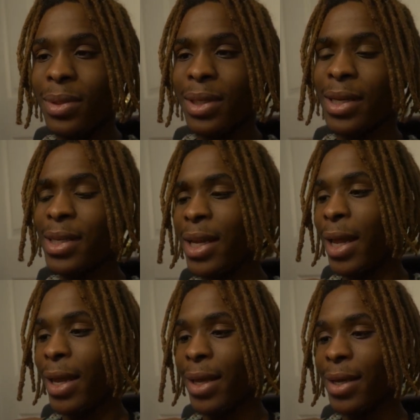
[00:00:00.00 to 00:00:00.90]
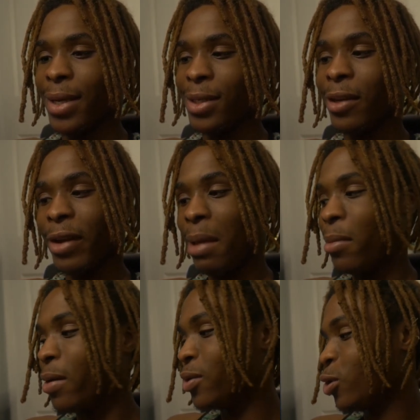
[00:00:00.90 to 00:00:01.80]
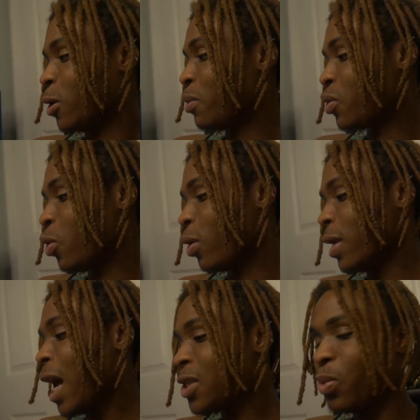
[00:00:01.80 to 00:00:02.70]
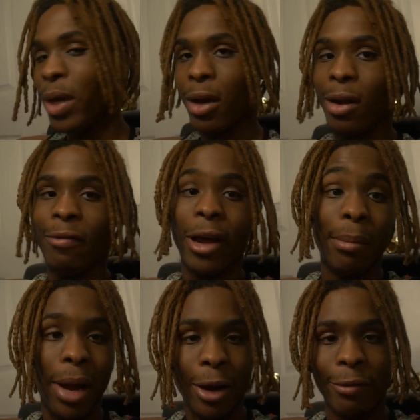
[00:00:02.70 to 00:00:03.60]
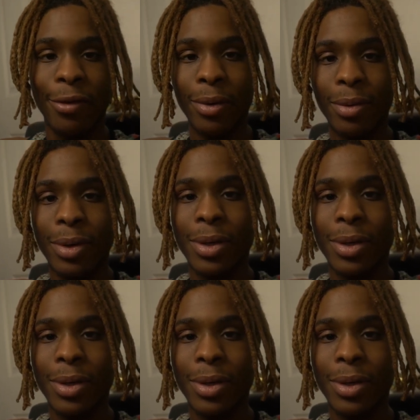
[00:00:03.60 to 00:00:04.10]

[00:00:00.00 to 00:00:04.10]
like I said, like, stuff came up. So I was supposed to record last week. I couldn't find a microphone.